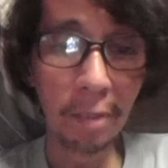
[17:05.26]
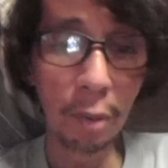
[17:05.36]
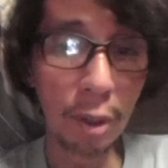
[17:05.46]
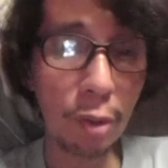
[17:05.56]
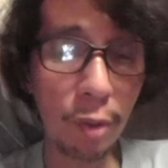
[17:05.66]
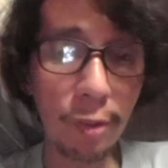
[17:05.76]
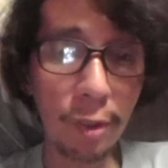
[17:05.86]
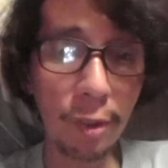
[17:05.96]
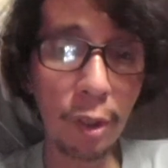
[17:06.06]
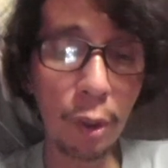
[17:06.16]
no
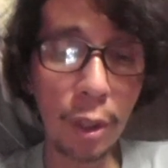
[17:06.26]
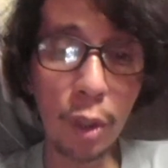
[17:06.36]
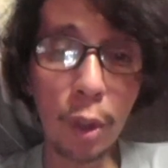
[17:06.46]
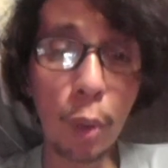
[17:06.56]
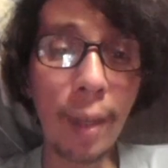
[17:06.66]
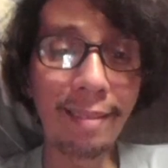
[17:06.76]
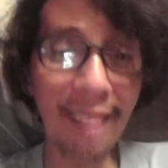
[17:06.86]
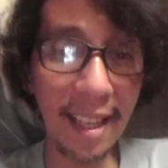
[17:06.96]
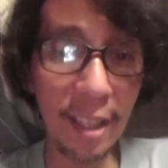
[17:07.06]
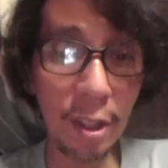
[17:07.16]
one's going to
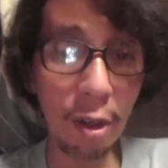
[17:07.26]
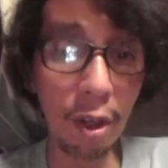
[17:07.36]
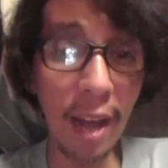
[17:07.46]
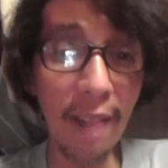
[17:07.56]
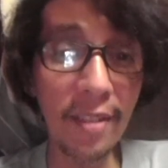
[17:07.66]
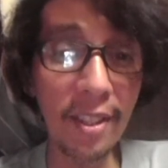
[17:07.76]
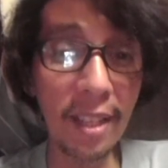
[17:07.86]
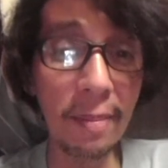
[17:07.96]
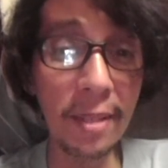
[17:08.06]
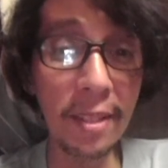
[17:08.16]
attend your live
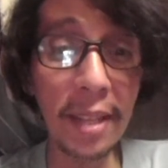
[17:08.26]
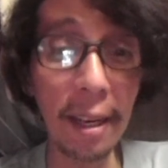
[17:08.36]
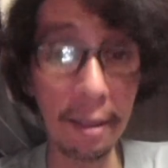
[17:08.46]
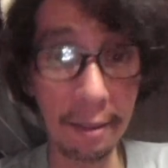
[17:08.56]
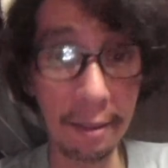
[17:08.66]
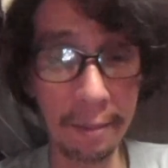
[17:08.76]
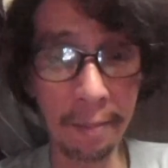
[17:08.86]
streams there.